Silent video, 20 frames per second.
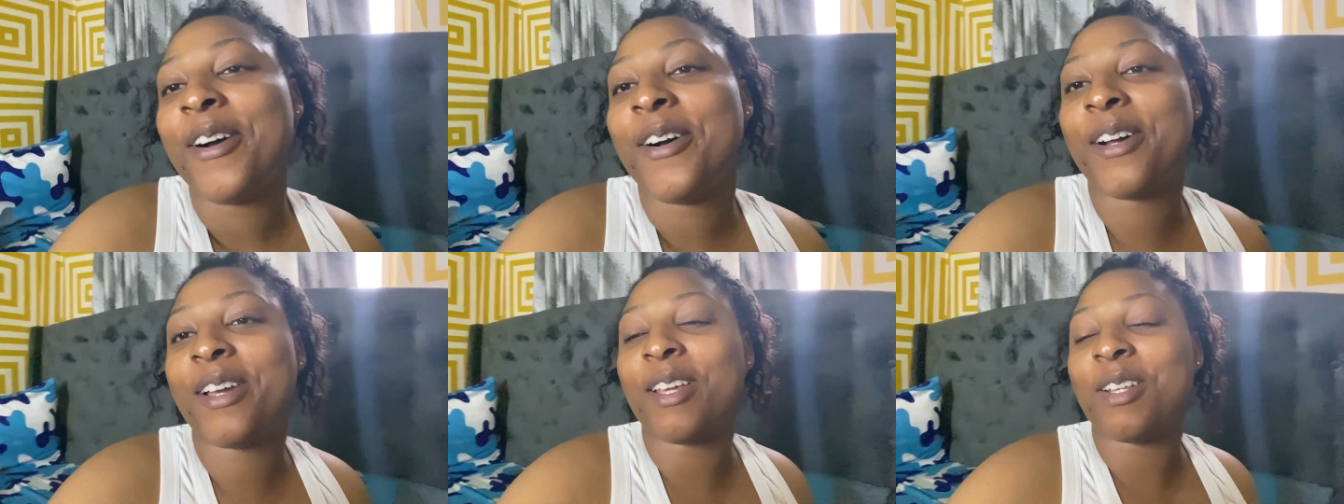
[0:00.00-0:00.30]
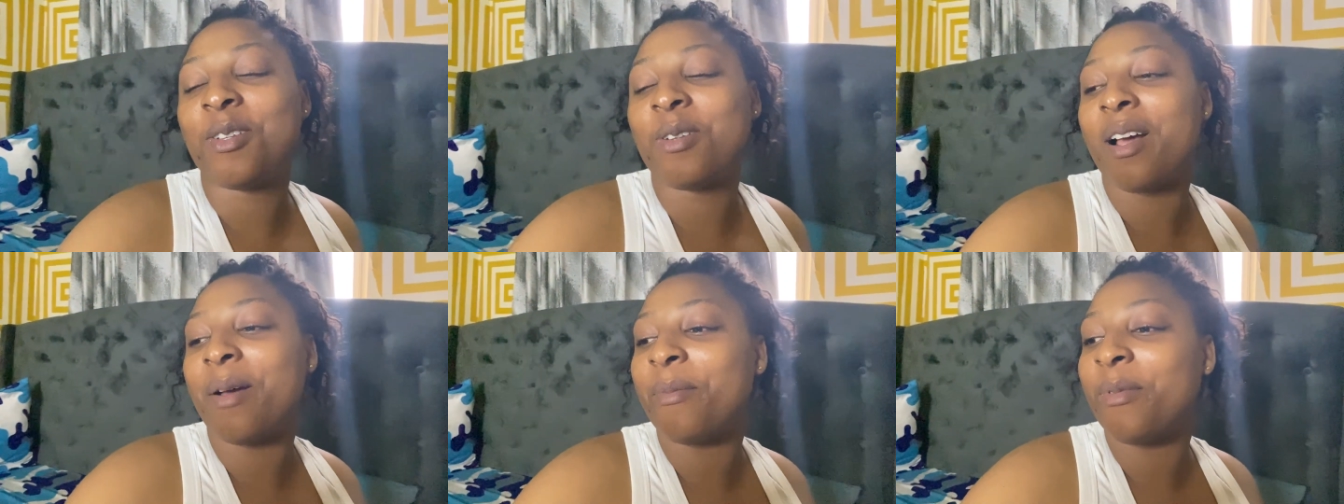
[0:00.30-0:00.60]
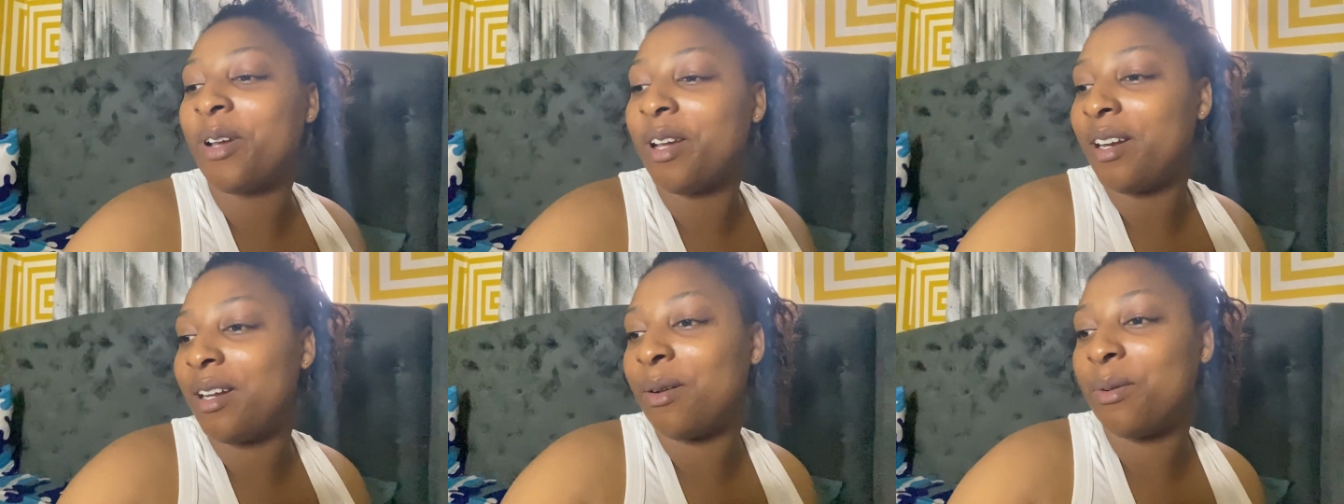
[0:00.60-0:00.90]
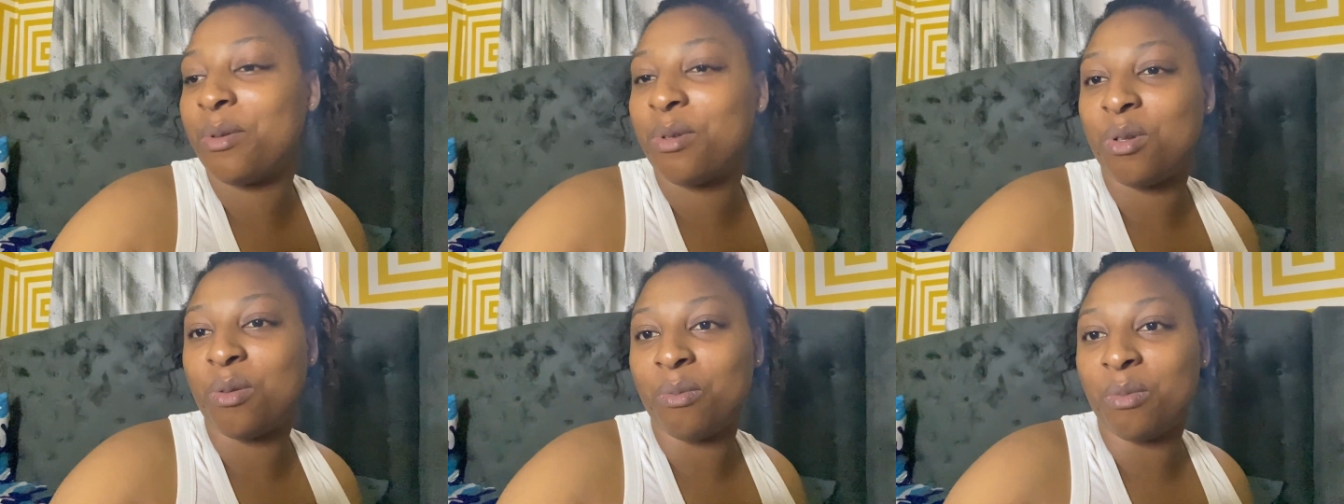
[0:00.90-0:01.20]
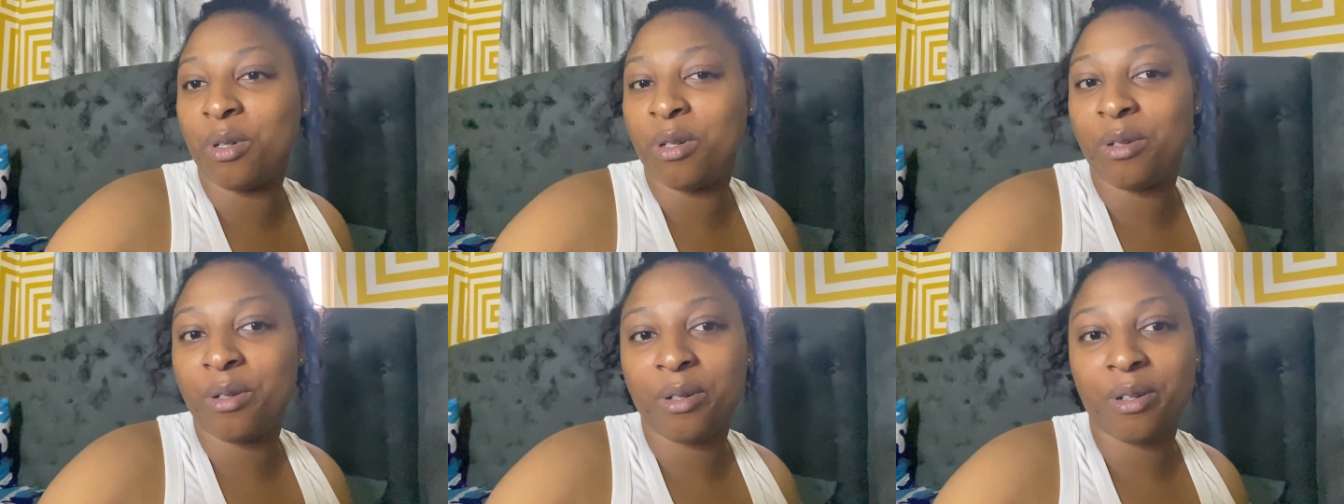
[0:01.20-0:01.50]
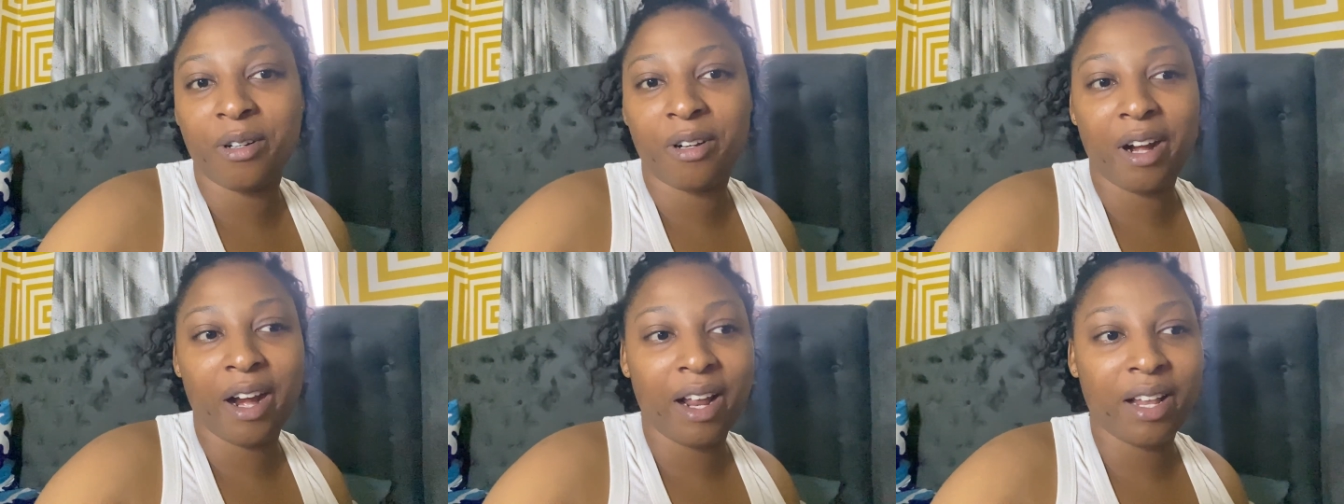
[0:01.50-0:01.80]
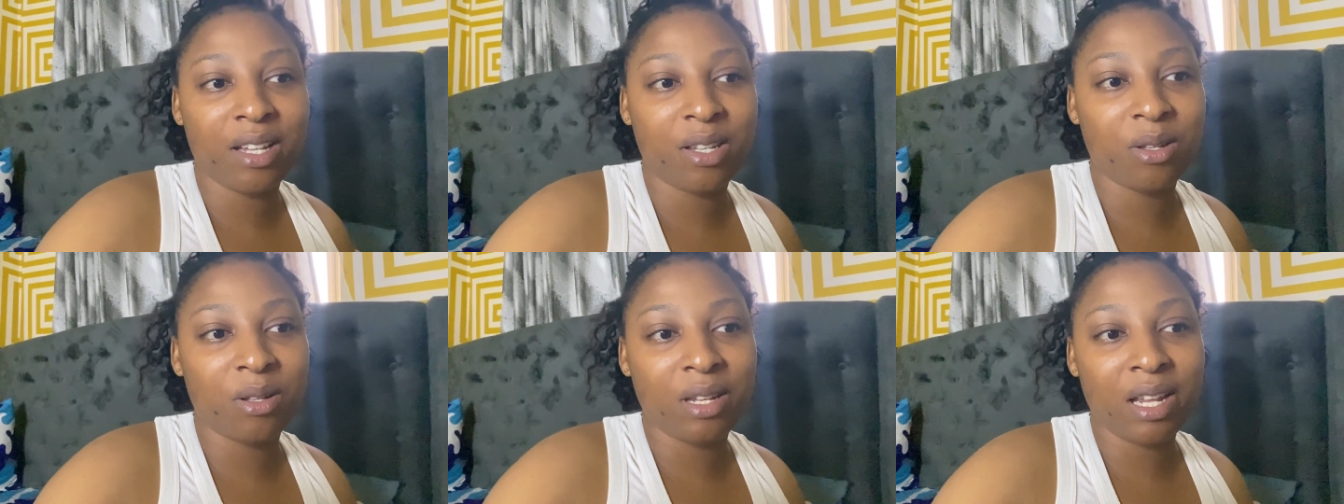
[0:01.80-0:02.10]
Okay, so I'm going out tomorrow, all
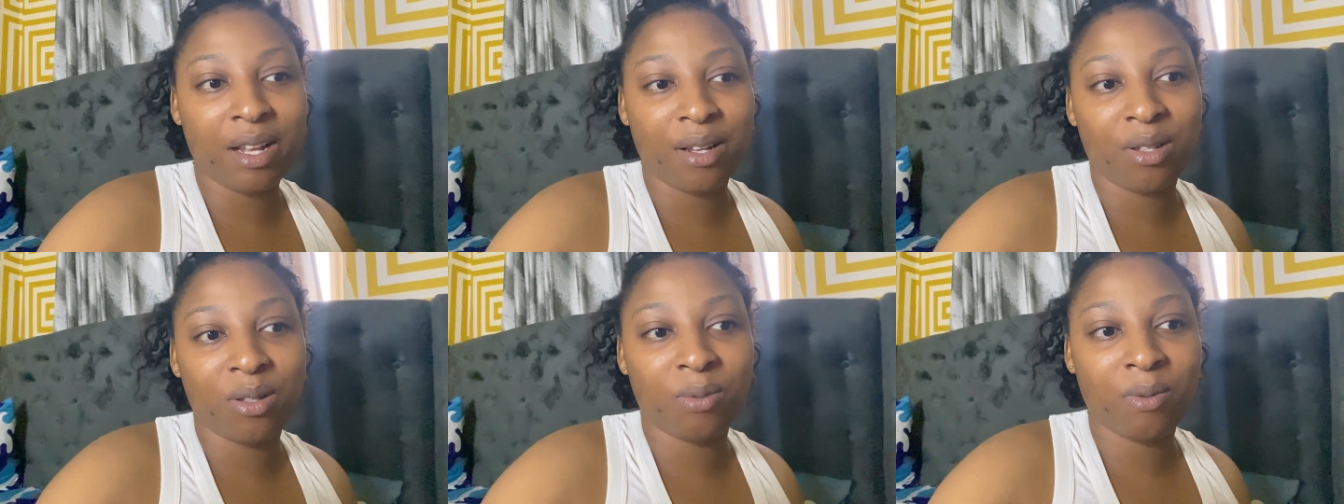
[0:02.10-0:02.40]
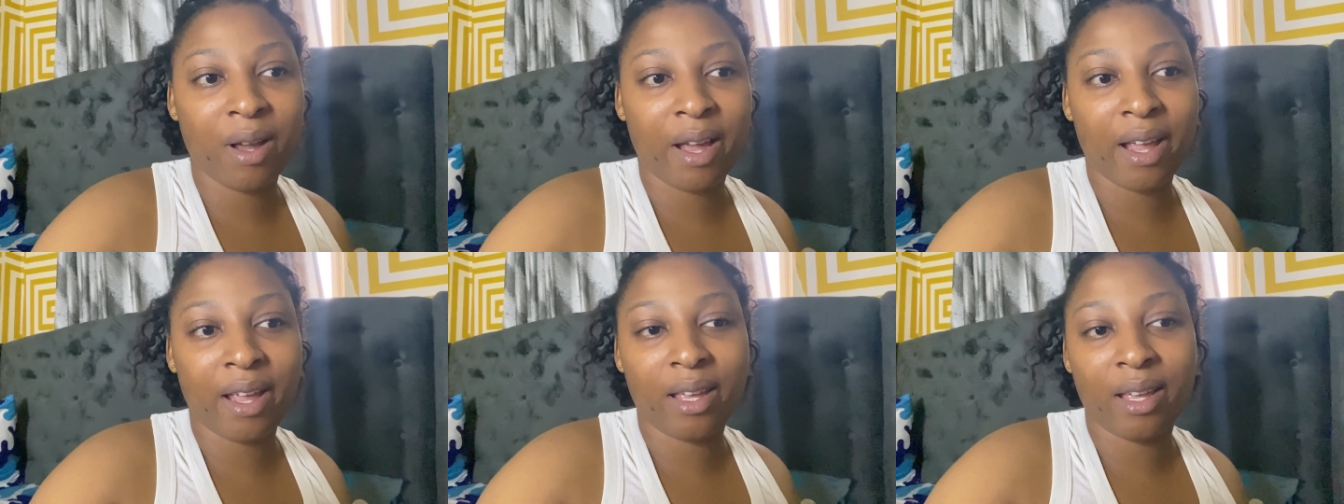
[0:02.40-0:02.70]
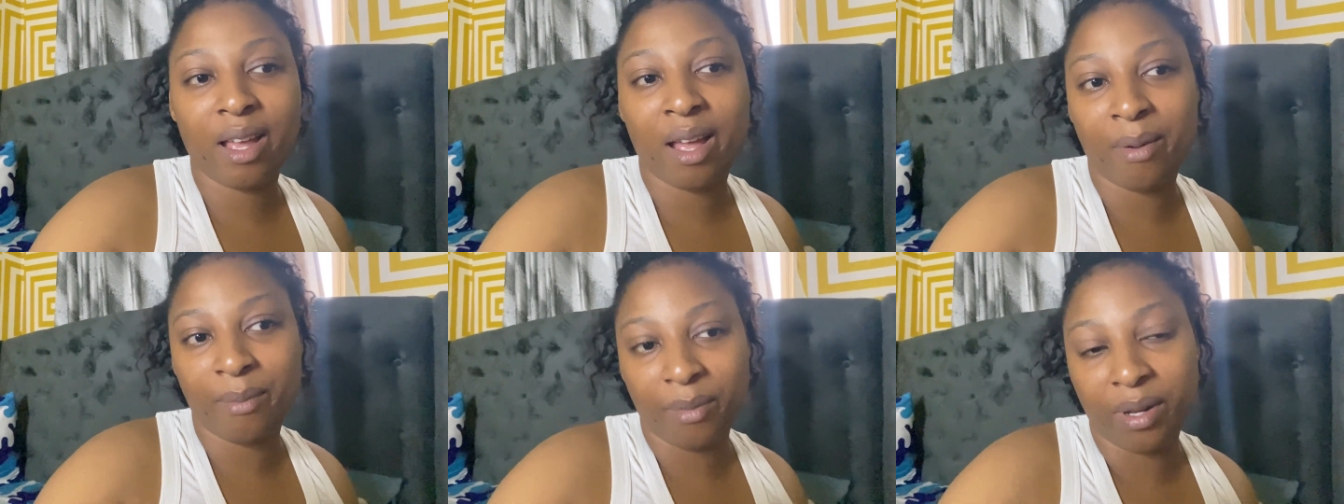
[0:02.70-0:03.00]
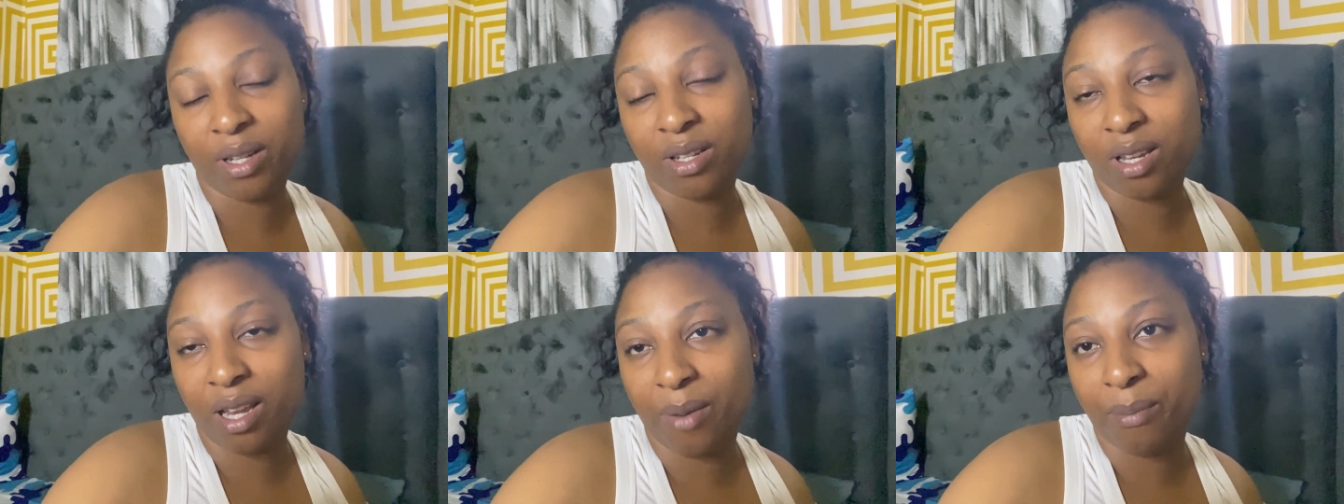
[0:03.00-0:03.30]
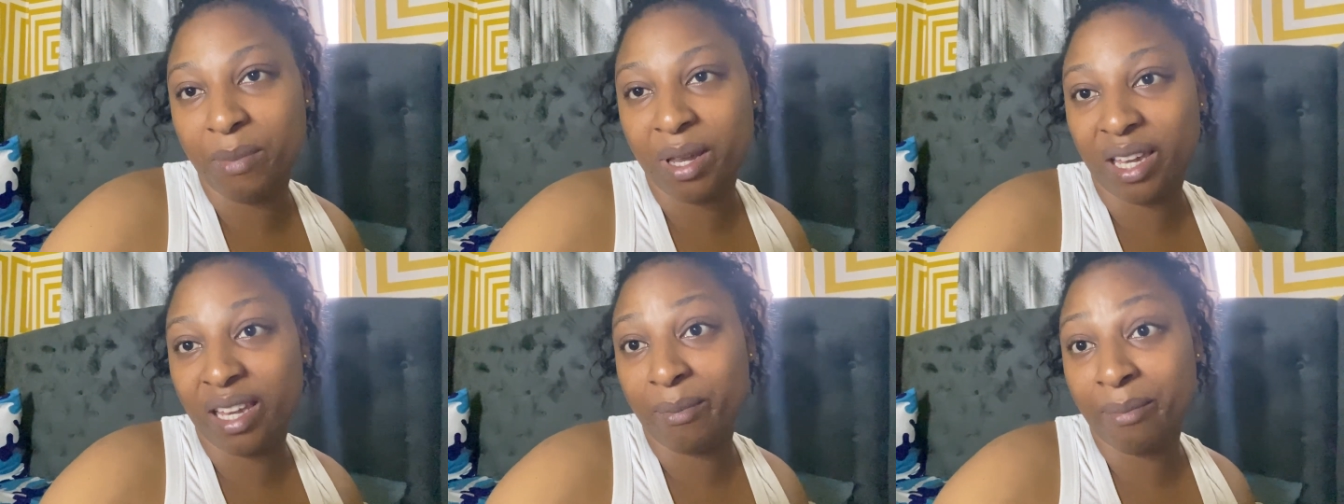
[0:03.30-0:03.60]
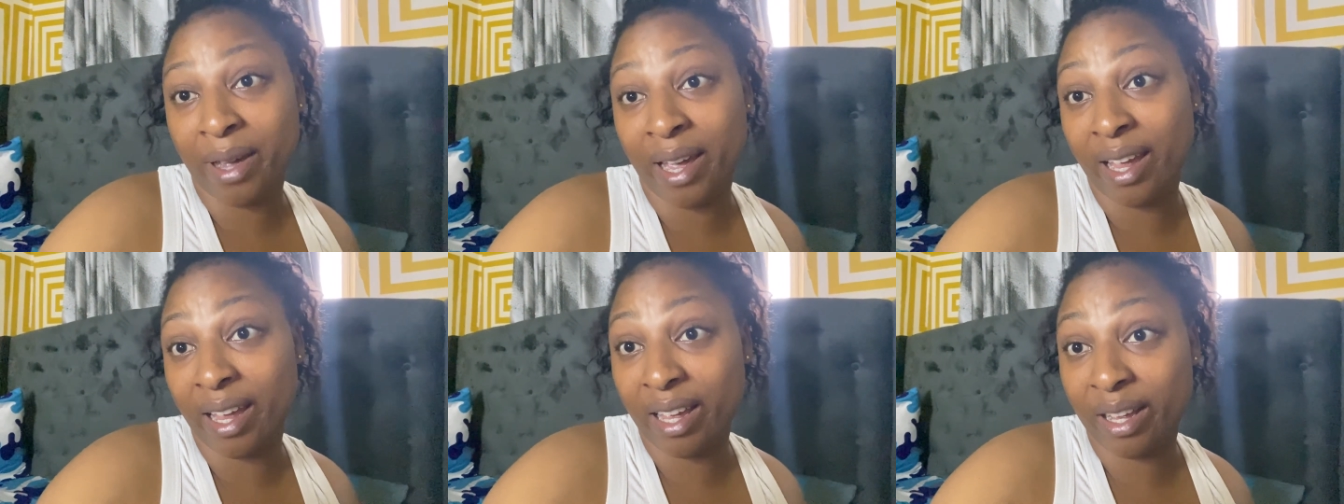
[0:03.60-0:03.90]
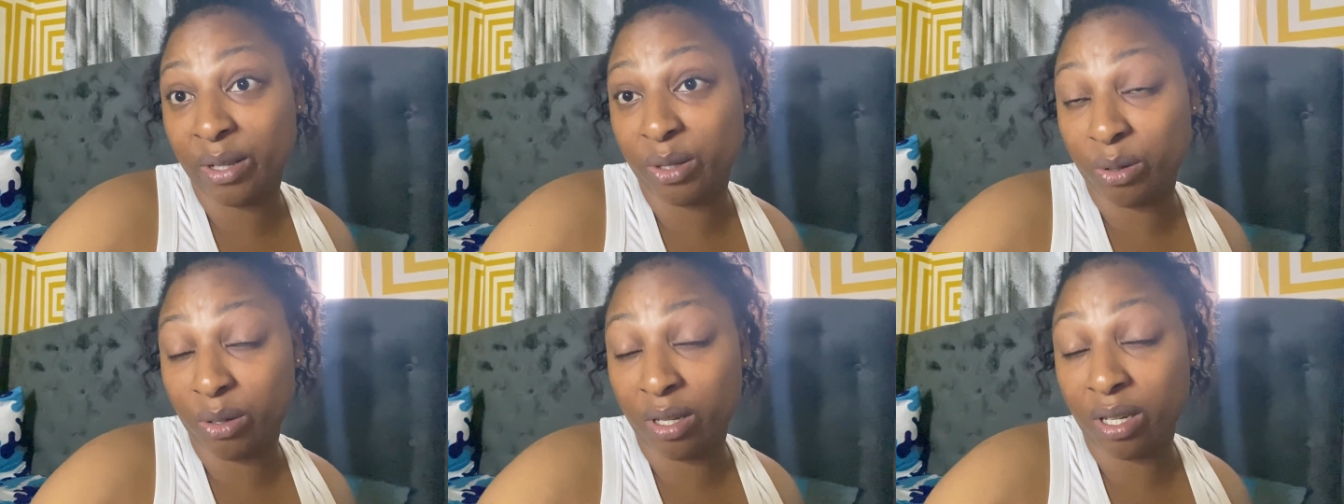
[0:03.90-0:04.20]
right? So that's why I'm make, making my
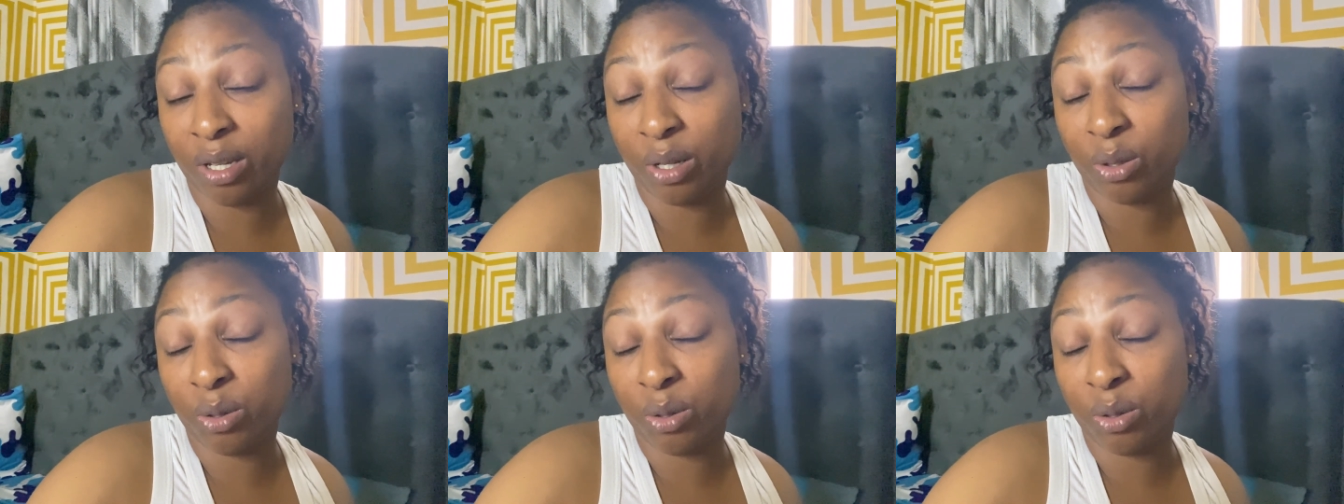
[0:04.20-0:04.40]
hair today.